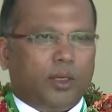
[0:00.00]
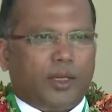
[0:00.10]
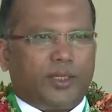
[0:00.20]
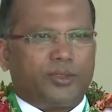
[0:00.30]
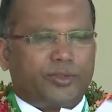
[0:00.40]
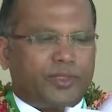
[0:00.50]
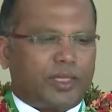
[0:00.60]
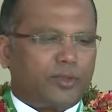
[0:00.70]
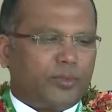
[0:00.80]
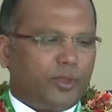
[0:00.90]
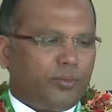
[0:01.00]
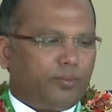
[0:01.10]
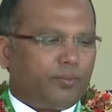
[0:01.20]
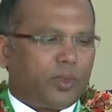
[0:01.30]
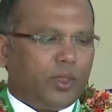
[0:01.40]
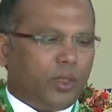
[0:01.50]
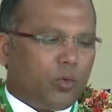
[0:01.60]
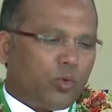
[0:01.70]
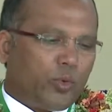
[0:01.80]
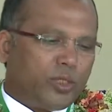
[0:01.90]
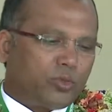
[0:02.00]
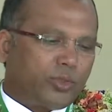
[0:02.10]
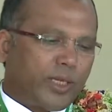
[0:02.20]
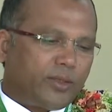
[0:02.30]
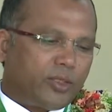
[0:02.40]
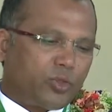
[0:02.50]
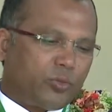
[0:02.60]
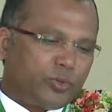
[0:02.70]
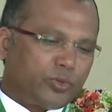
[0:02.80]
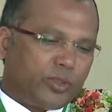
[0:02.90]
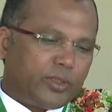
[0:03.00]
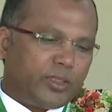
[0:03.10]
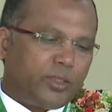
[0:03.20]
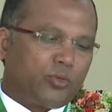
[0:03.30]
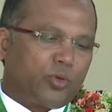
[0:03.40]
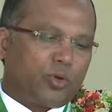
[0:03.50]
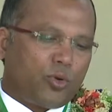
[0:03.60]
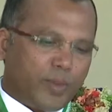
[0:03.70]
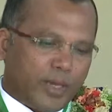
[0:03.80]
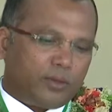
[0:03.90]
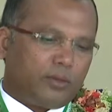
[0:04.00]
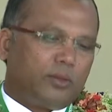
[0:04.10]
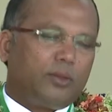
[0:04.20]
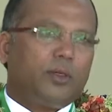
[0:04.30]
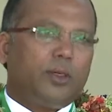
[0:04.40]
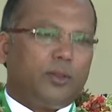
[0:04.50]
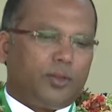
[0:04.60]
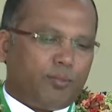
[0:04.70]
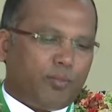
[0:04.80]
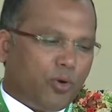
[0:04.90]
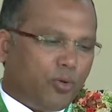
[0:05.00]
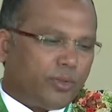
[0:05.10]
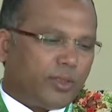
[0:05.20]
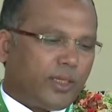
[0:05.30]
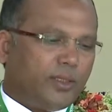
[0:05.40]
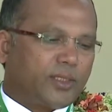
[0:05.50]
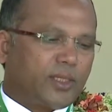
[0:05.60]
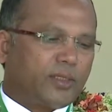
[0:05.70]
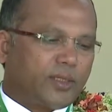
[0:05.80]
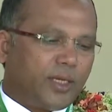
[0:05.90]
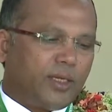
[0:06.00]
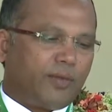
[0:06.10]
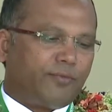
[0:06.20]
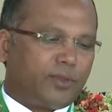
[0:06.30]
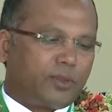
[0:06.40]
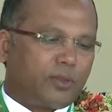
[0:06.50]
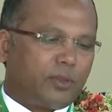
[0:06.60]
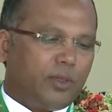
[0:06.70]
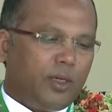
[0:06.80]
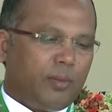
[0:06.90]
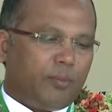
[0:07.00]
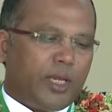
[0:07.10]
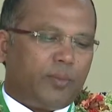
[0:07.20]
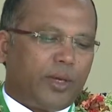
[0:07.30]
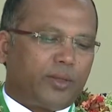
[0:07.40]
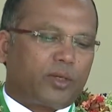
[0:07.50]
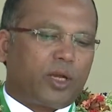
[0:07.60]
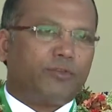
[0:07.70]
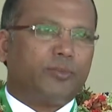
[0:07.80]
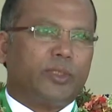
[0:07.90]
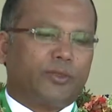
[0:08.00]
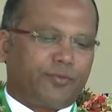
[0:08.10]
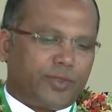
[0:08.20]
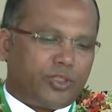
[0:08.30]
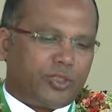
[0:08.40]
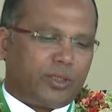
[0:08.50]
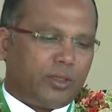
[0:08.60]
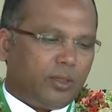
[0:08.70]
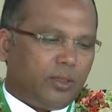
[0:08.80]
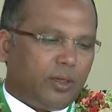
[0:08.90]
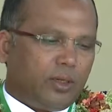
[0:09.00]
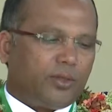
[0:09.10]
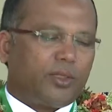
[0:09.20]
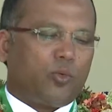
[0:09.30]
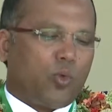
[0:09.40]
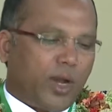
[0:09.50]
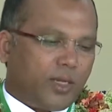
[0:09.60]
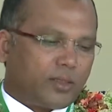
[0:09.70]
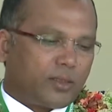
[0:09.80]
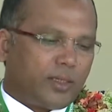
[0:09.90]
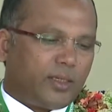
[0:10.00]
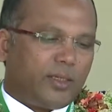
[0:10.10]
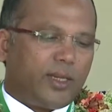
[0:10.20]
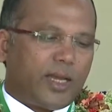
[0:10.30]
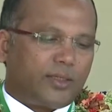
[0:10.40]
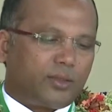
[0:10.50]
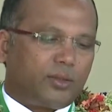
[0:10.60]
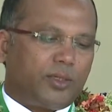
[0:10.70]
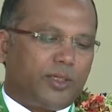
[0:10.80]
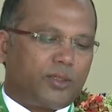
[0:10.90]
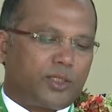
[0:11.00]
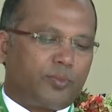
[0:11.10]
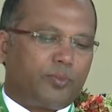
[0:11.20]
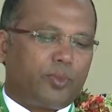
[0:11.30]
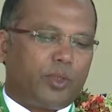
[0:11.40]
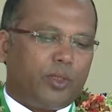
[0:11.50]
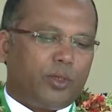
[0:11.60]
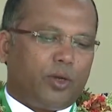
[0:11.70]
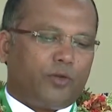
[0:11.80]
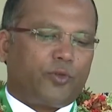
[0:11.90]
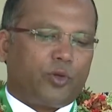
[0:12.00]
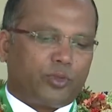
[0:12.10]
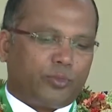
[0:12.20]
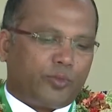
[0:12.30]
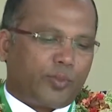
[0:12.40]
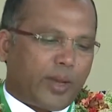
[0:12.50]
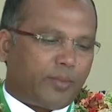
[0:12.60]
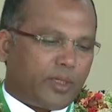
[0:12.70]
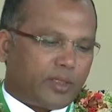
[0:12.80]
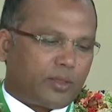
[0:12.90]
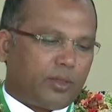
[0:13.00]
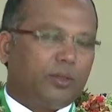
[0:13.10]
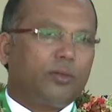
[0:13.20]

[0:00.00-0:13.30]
ladies and gentlemen, we wish to take this opportunity to commend the bold and sustained efforts made by the Government of Fiji under the wise and enlightened leadership of the Honourable Prime Minister